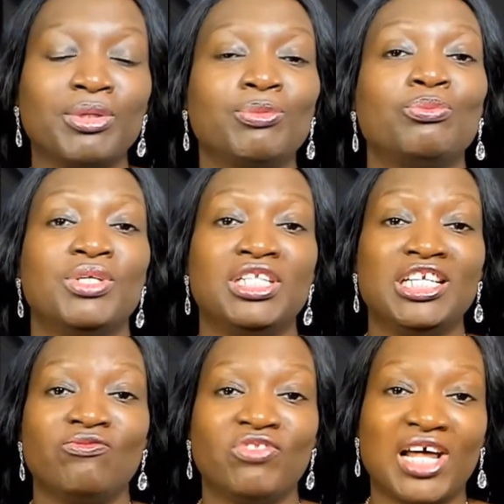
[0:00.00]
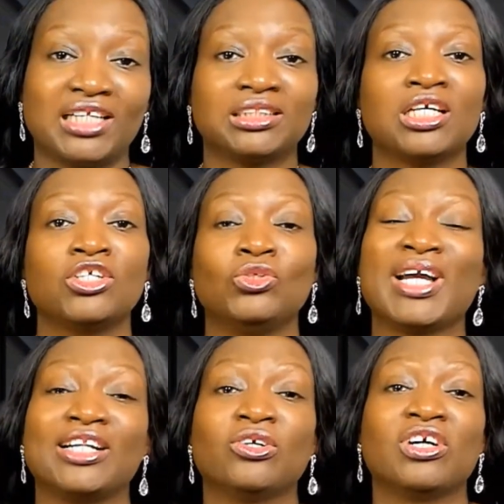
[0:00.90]
People believe that you
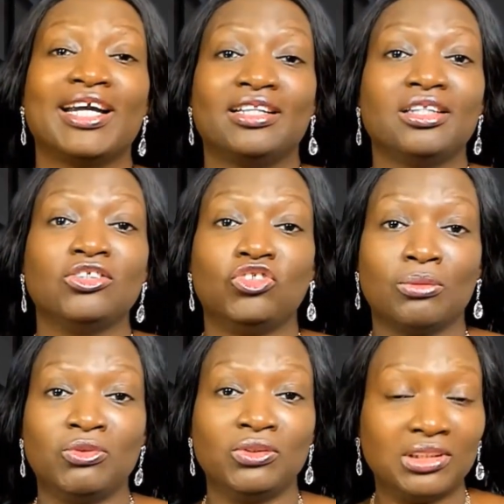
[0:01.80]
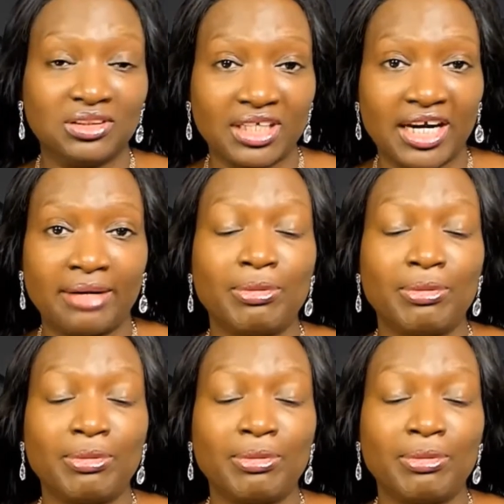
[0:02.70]
cannot get the job you desire.